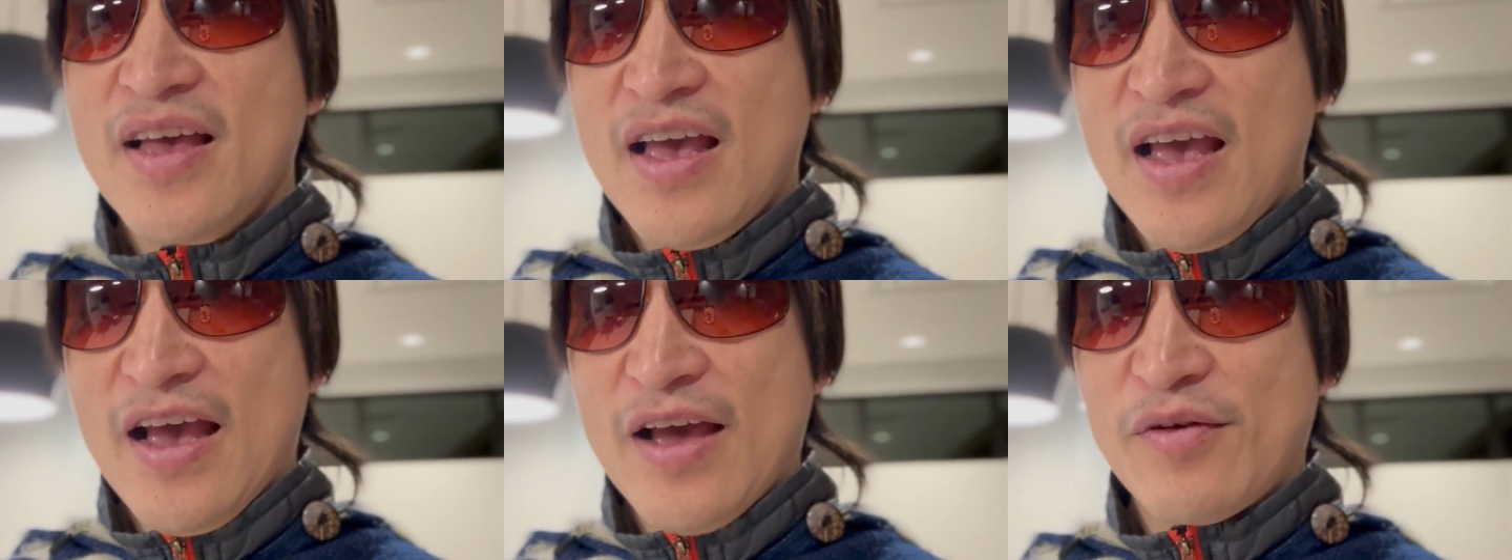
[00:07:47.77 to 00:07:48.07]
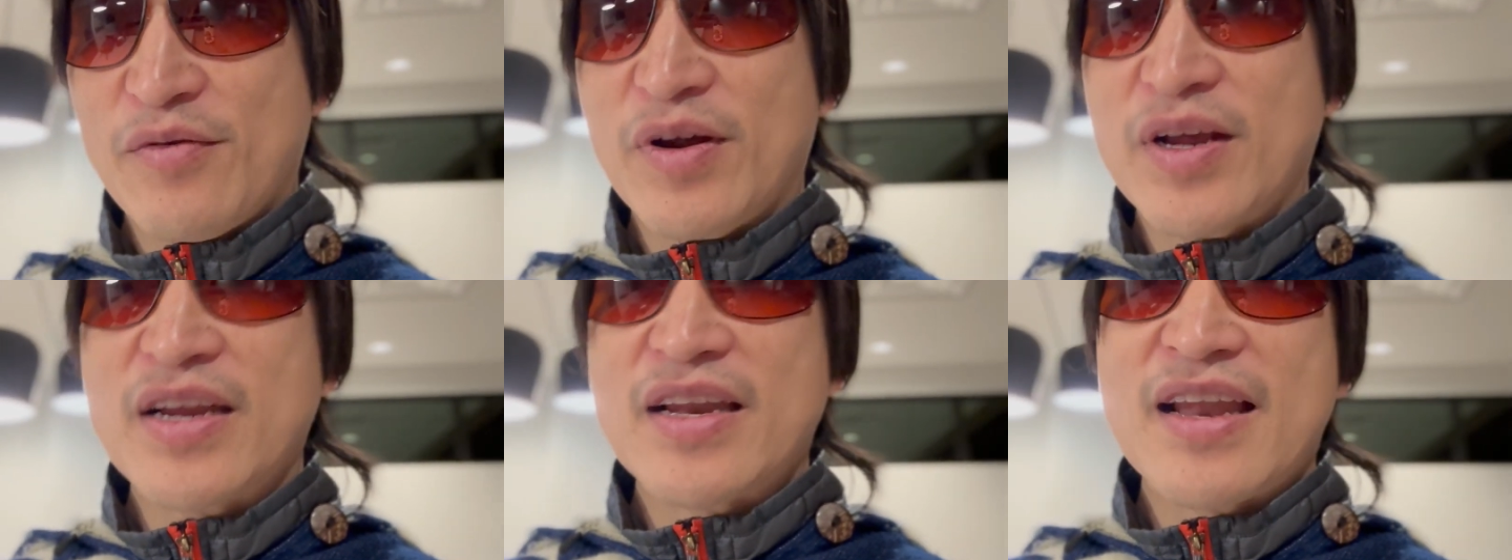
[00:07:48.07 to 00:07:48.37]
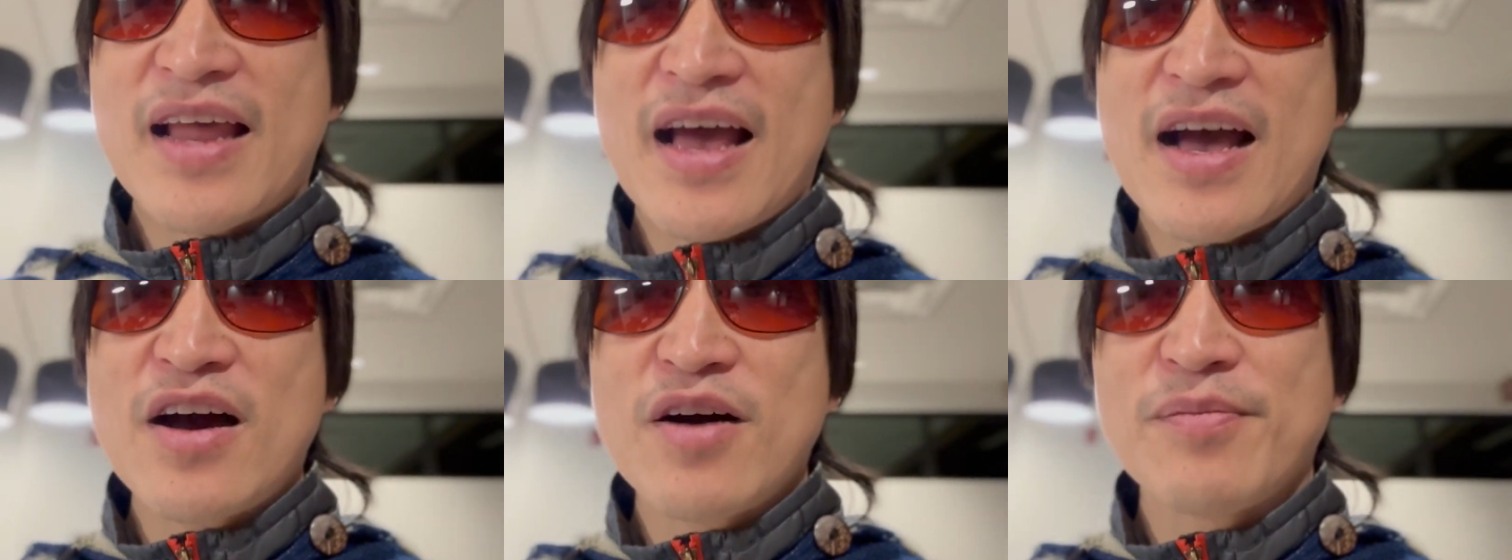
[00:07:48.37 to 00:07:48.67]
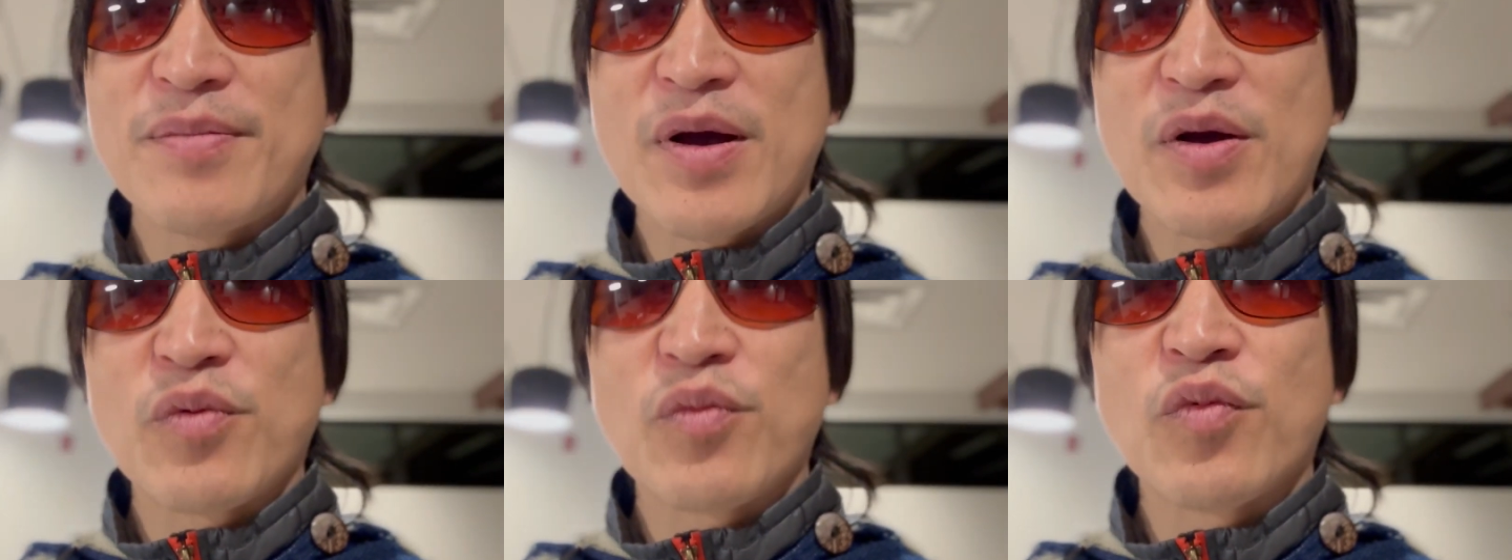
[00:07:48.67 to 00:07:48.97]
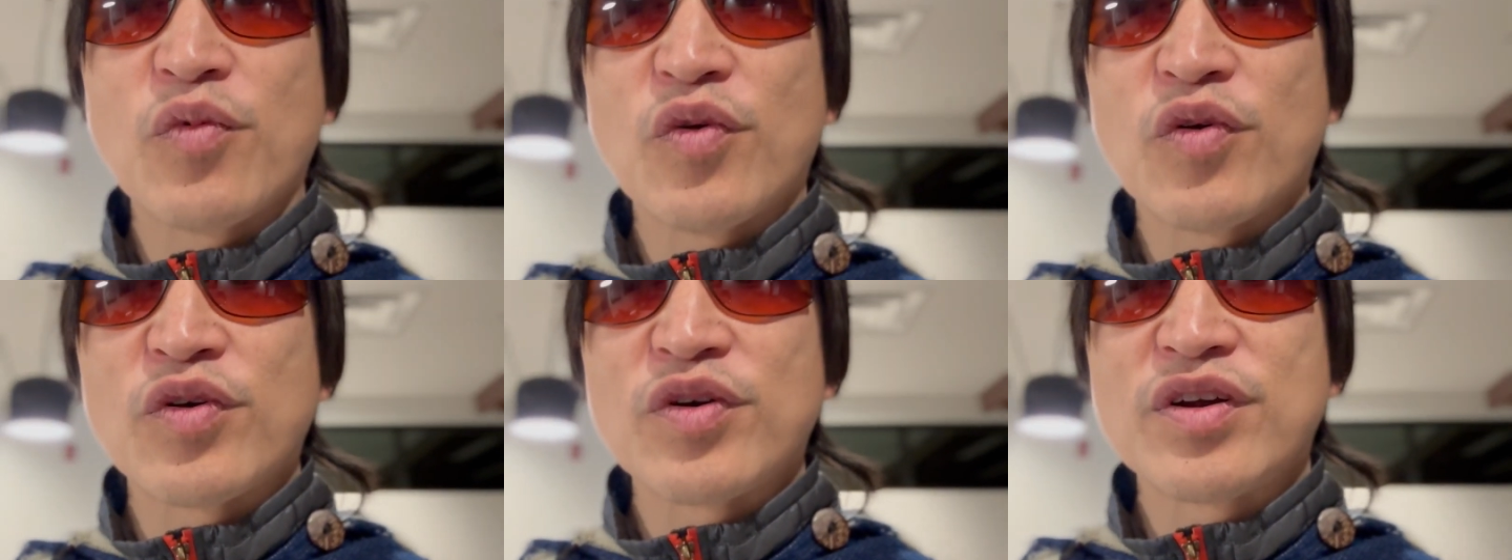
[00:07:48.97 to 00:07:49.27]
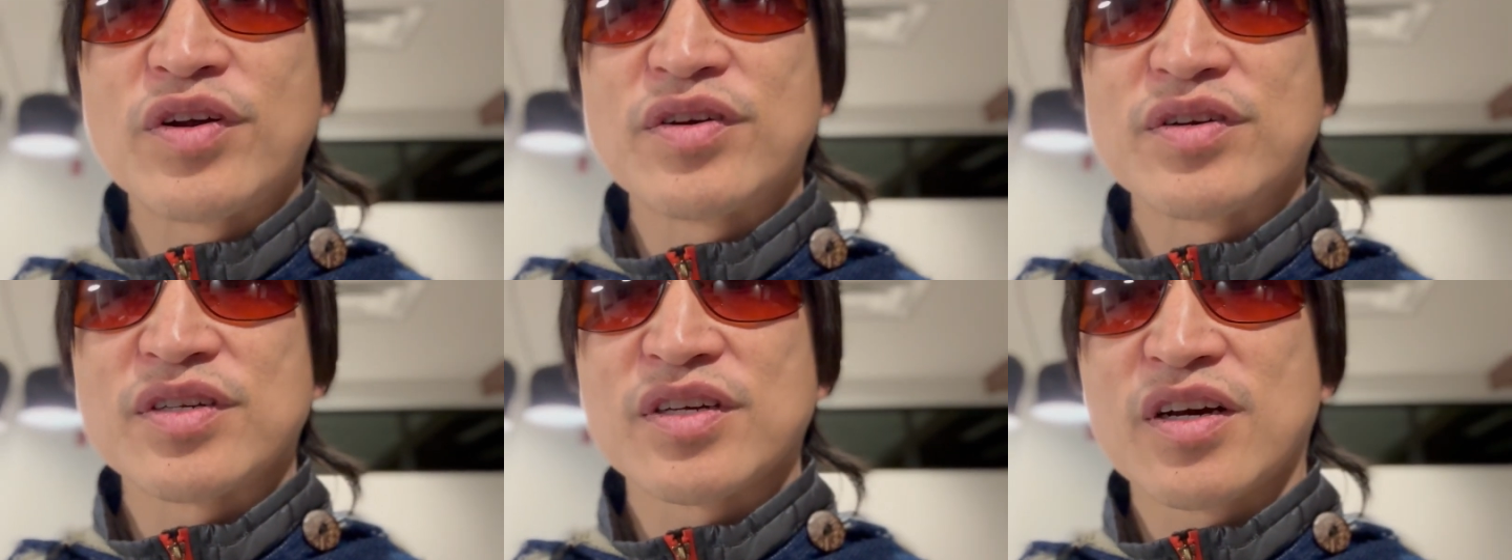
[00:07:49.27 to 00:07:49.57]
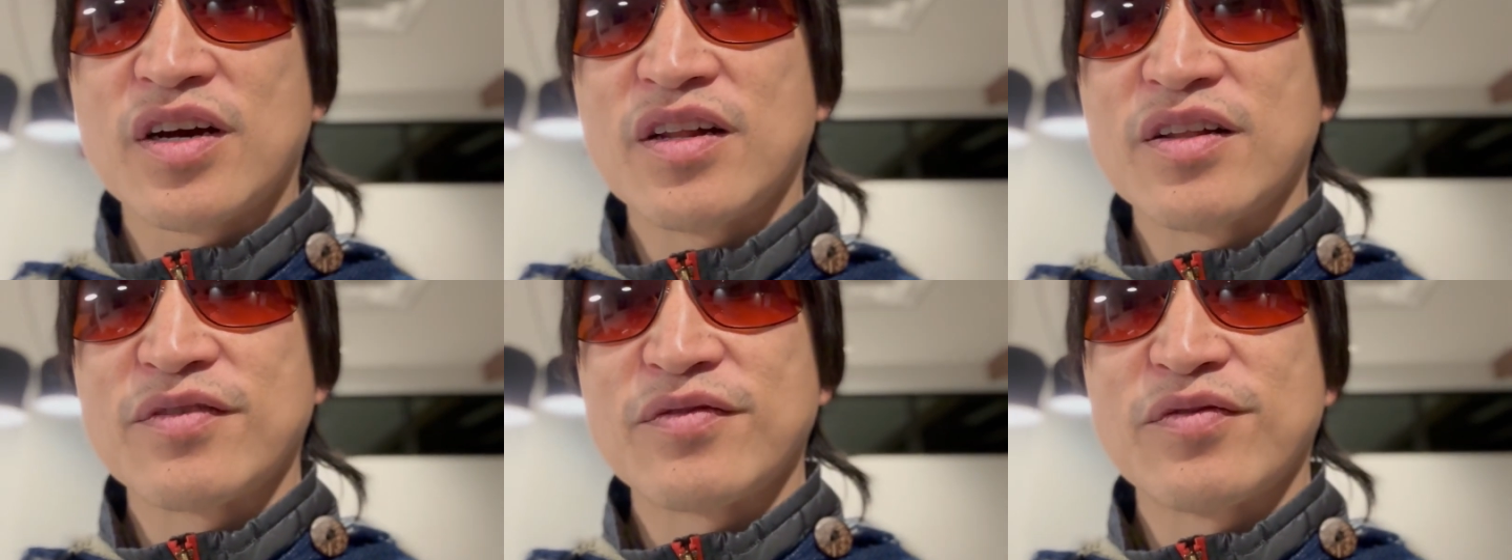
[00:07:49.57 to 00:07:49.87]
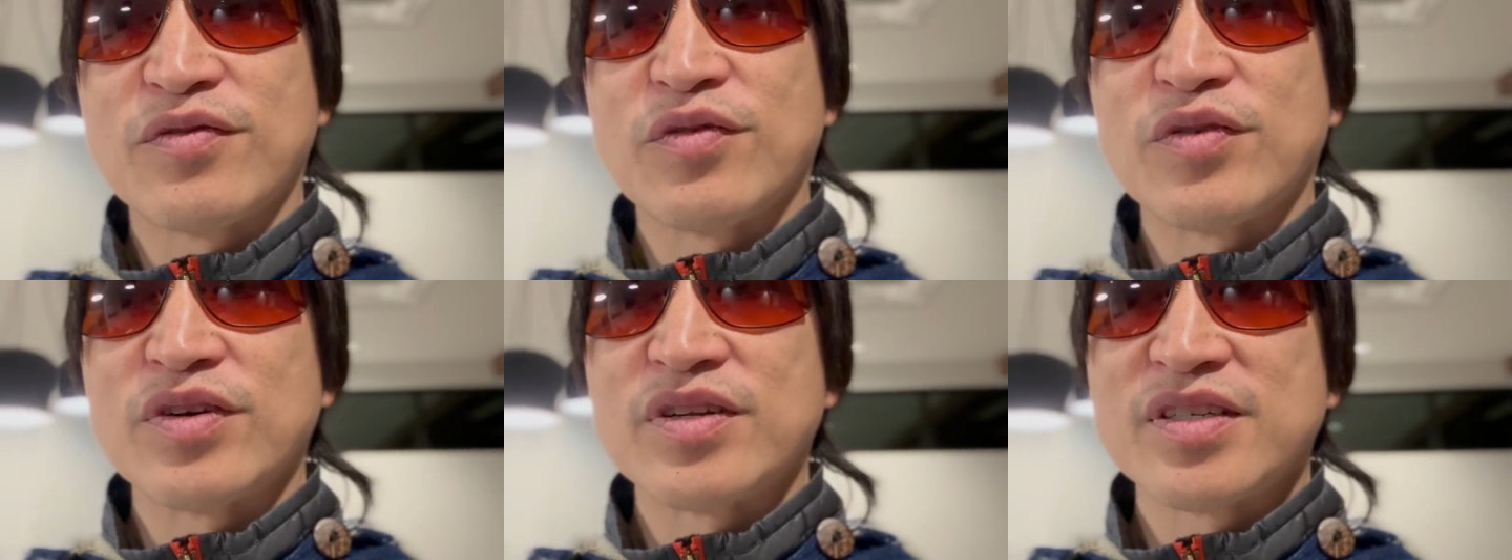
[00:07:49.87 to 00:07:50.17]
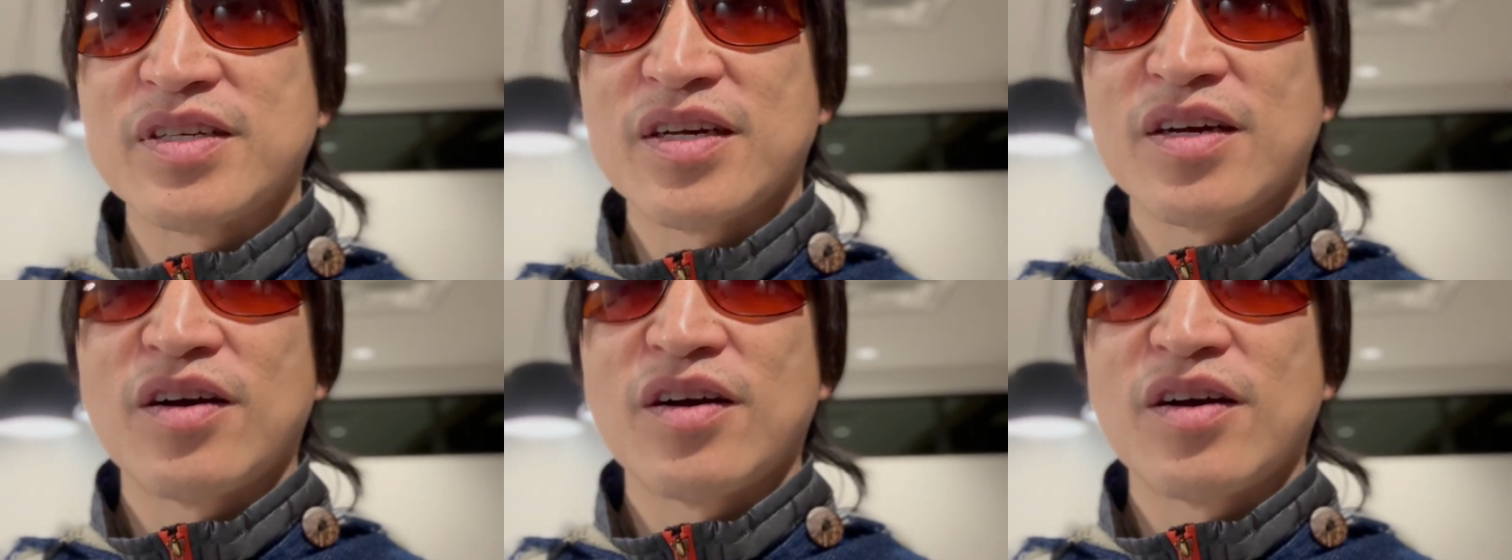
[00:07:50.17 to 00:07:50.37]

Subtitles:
And right now, my warrior is calling forward to say,